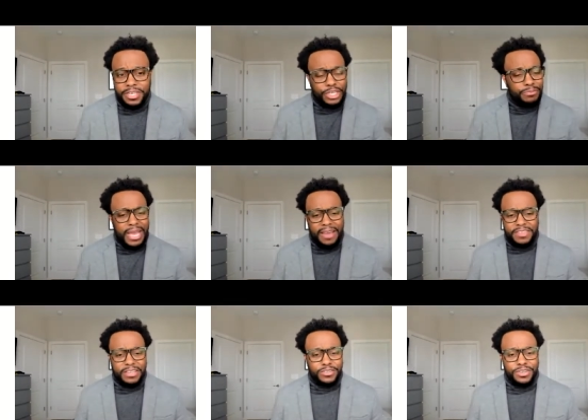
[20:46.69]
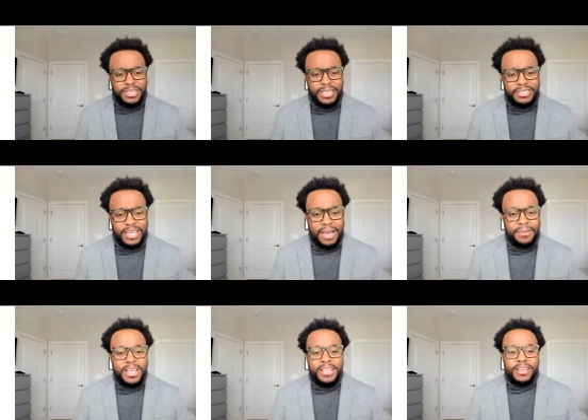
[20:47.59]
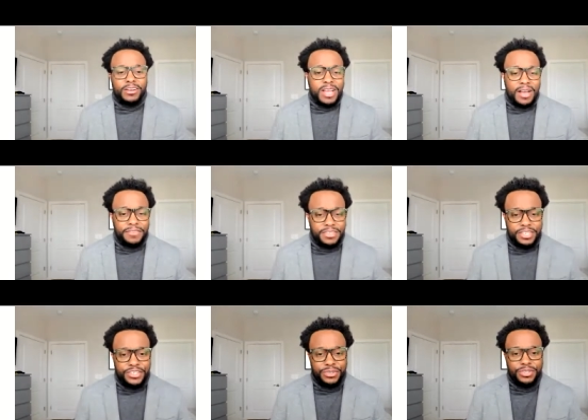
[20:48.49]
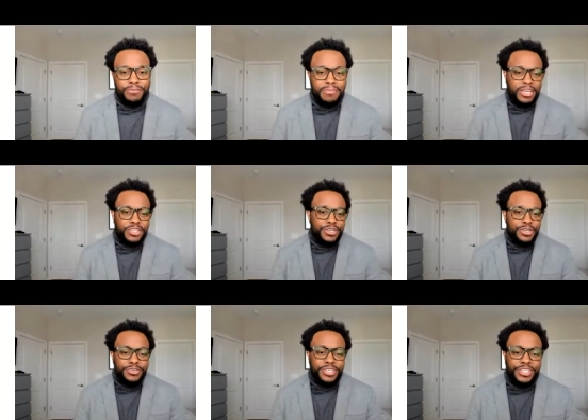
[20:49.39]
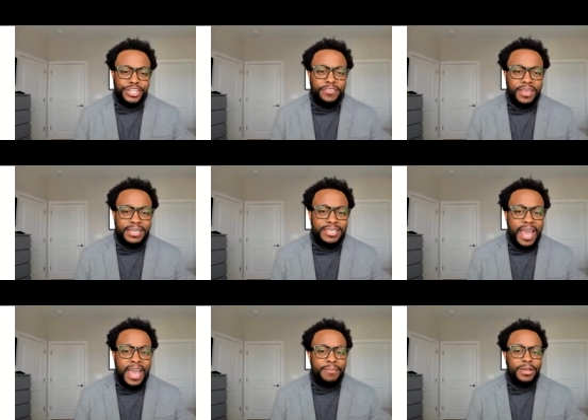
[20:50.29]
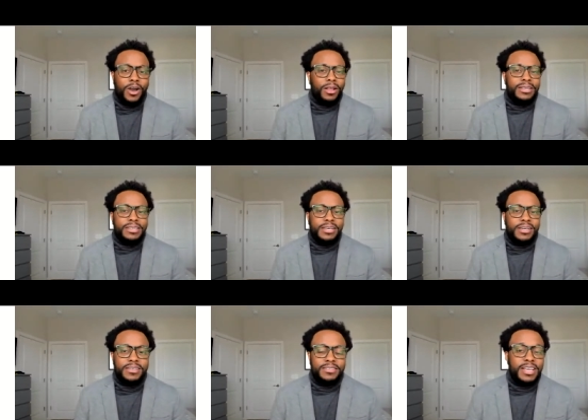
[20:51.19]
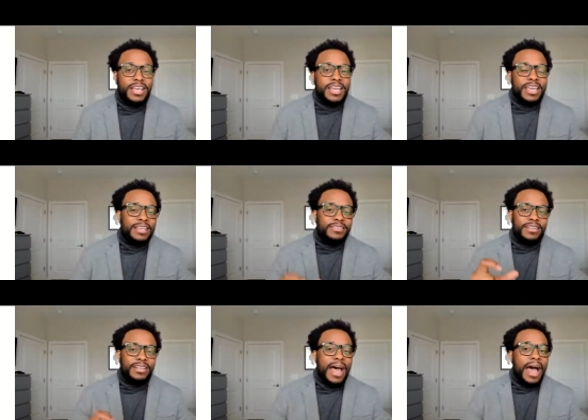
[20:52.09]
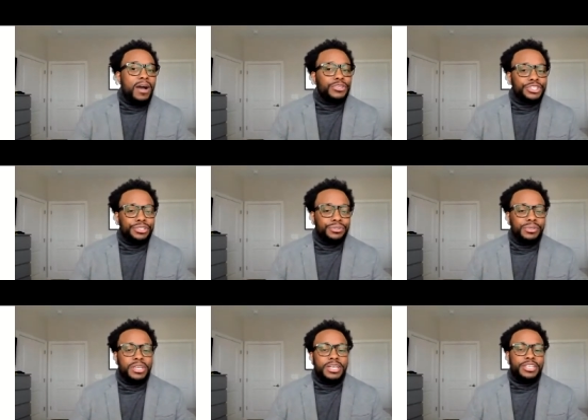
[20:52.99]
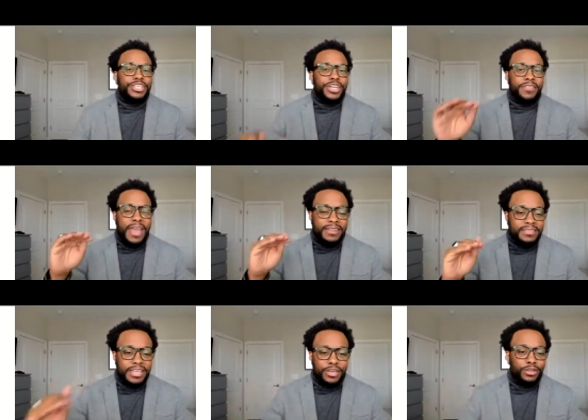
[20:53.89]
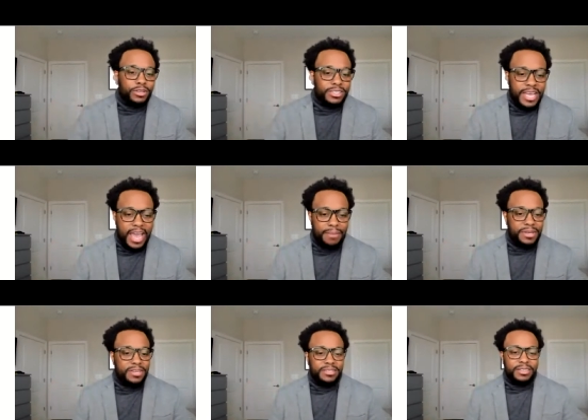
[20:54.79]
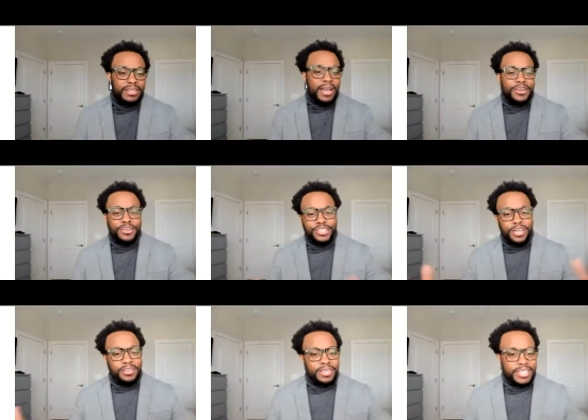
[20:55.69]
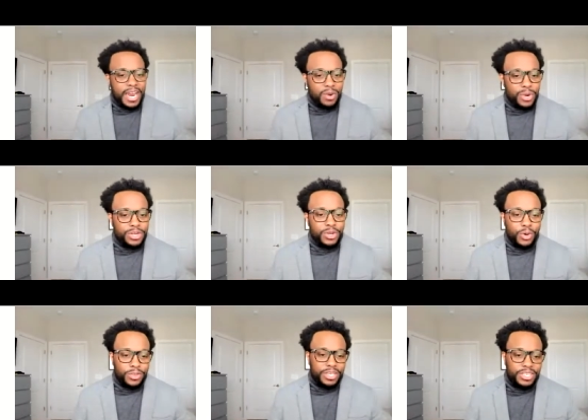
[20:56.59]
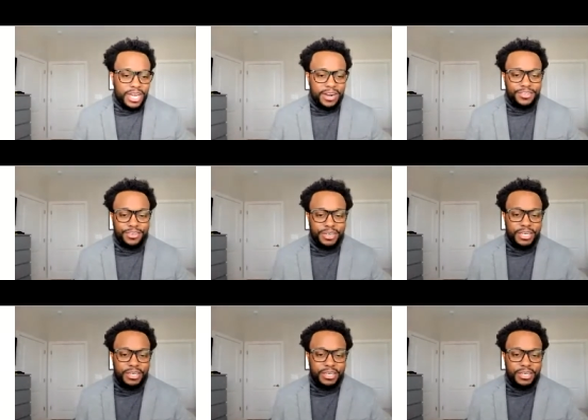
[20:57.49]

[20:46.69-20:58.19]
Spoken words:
You may have things on your desktop that are confidential. So make sure you just share that tab. And all it does is it allows you to share that singular tab. It doesn't allow you to share the entire window or the entire screen.